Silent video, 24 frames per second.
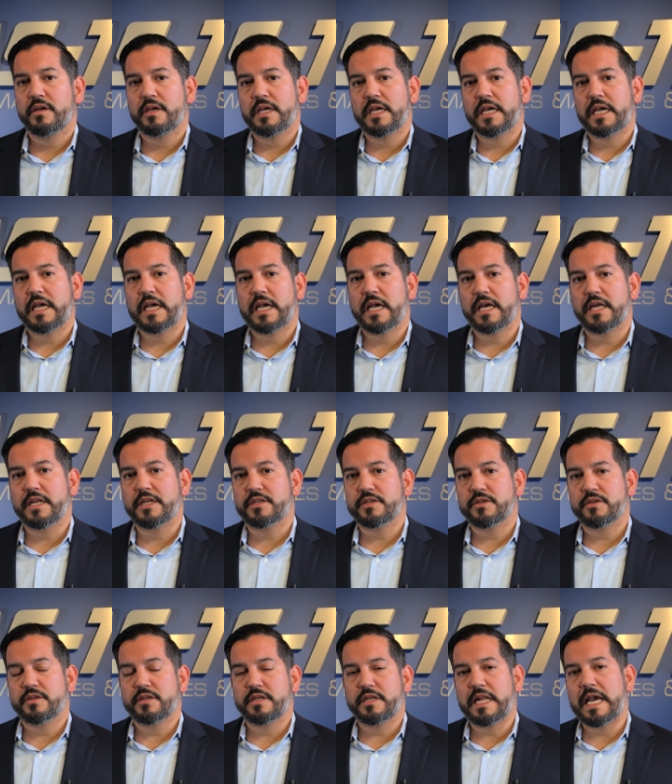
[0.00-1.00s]
And
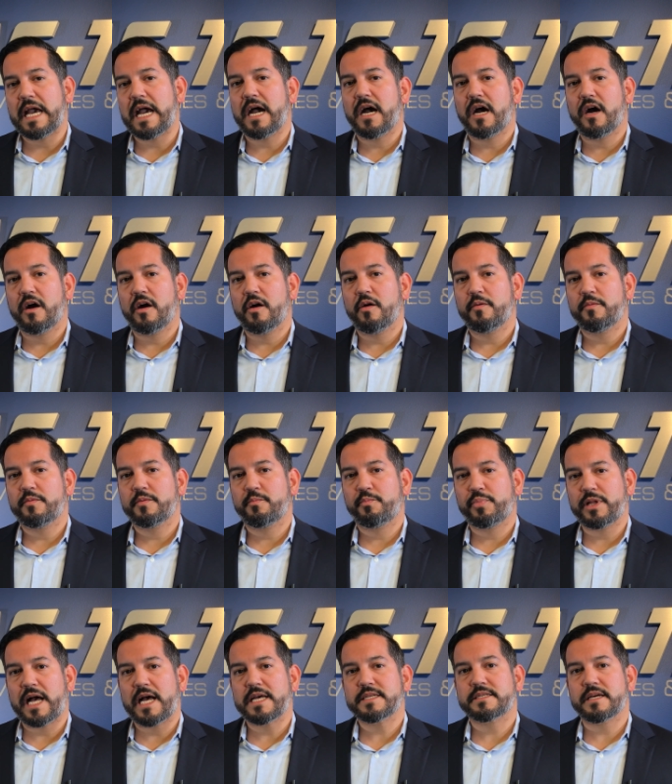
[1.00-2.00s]
now
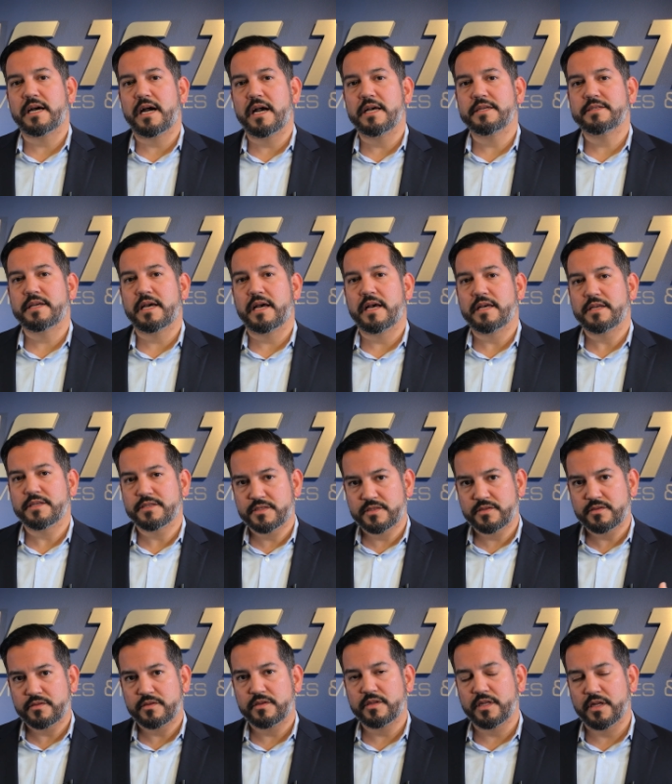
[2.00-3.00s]
Plas-Ties has